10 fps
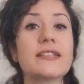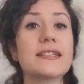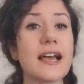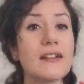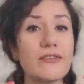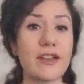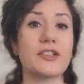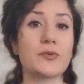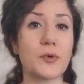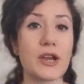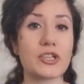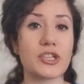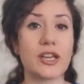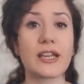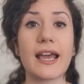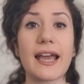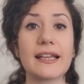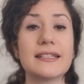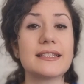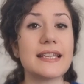self-expression
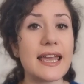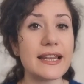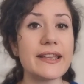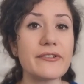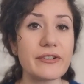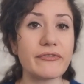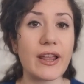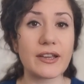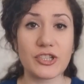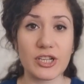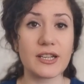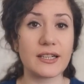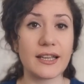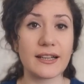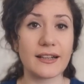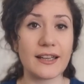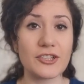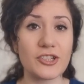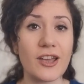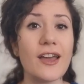and daily reflection in
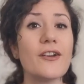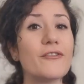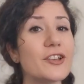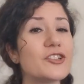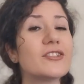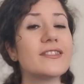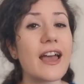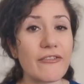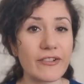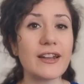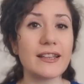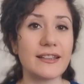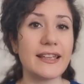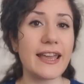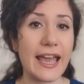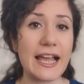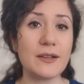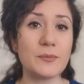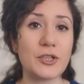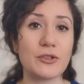English, which definitely
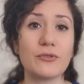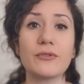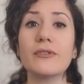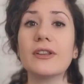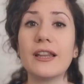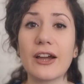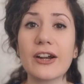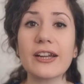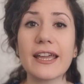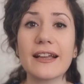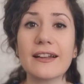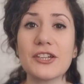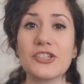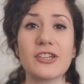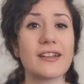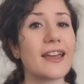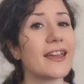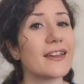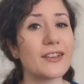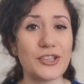help you learn English in
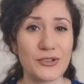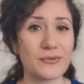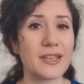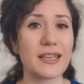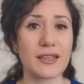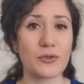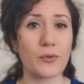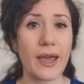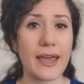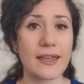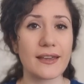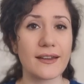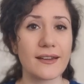a unique way.